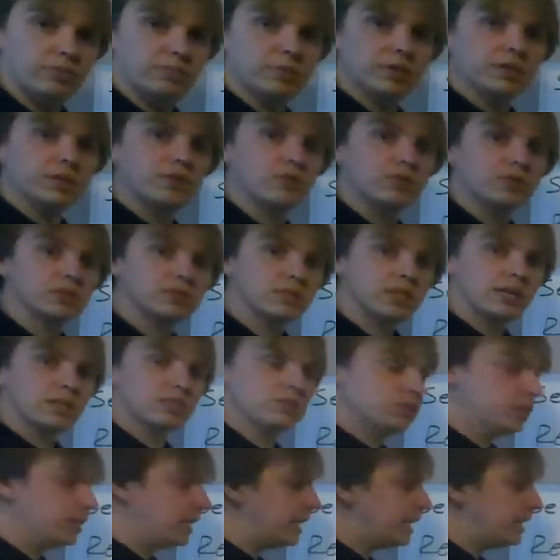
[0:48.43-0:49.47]
but there is
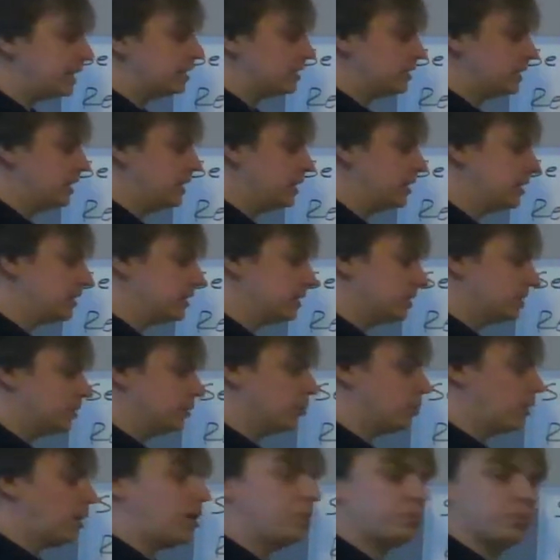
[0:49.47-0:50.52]
actually a hint hidden in the
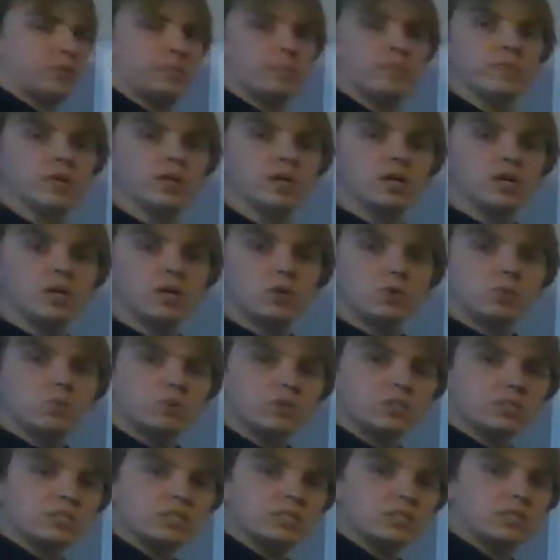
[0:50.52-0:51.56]
problem,
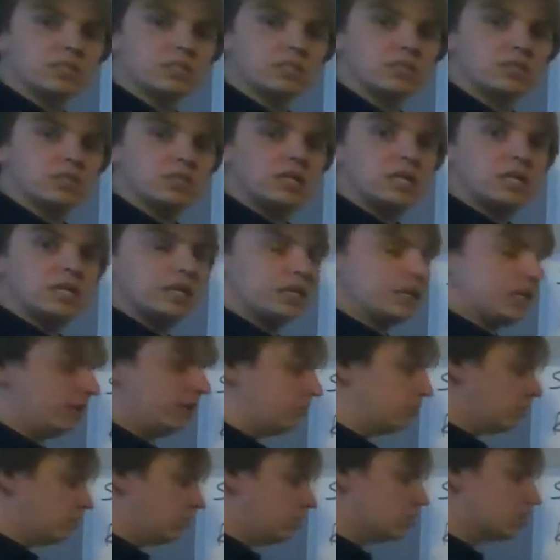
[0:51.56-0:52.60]
which is if
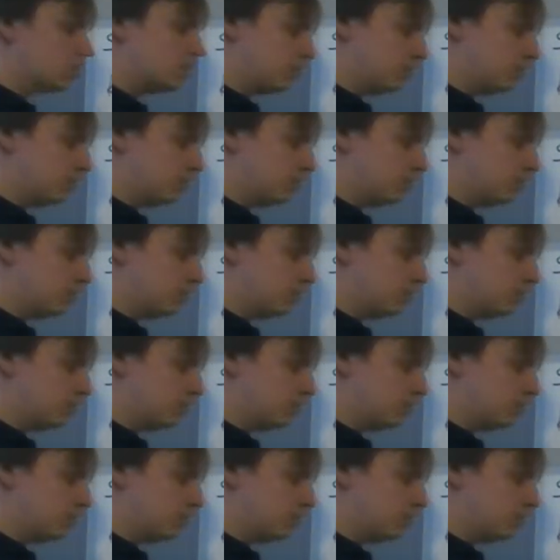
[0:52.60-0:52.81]
you look at the